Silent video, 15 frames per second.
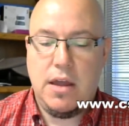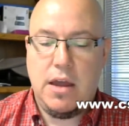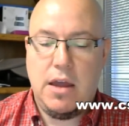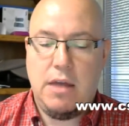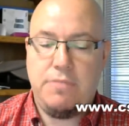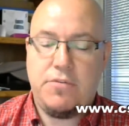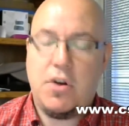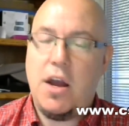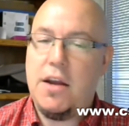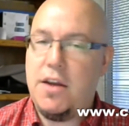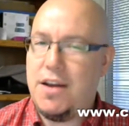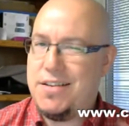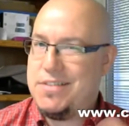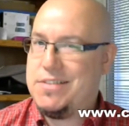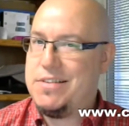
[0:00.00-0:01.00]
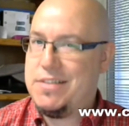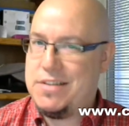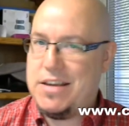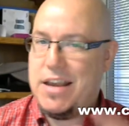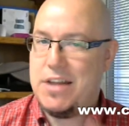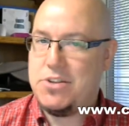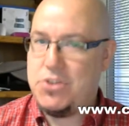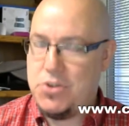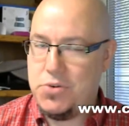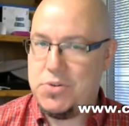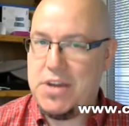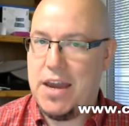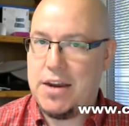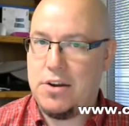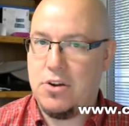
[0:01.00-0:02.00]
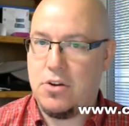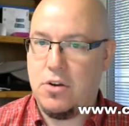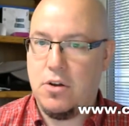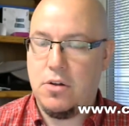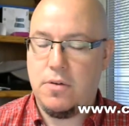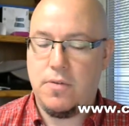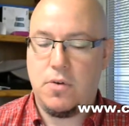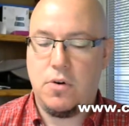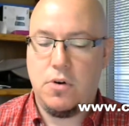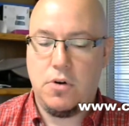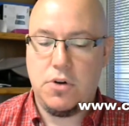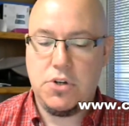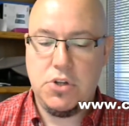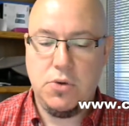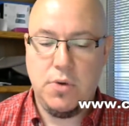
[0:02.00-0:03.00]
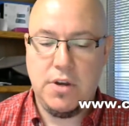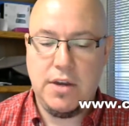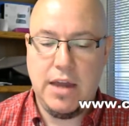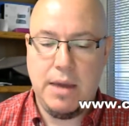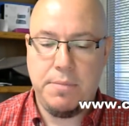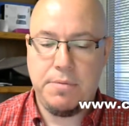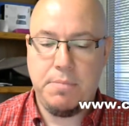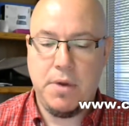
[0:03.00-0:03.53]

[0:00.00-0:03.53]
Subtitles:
I've tried not to get too technical or too in-depth,